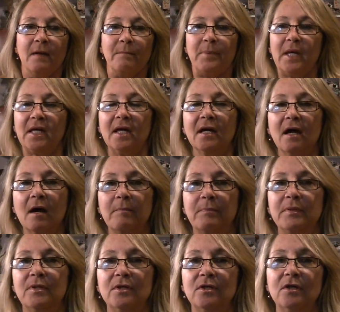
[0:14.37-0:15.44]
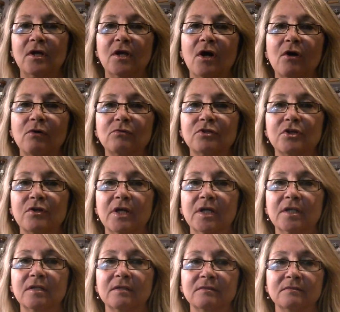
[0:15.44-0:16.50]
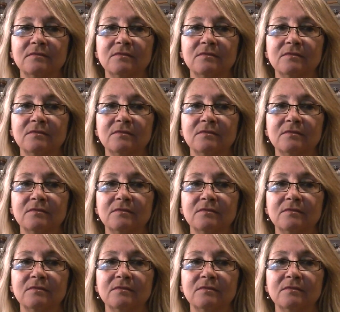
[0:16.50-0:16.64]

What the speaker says: picking up, you know, during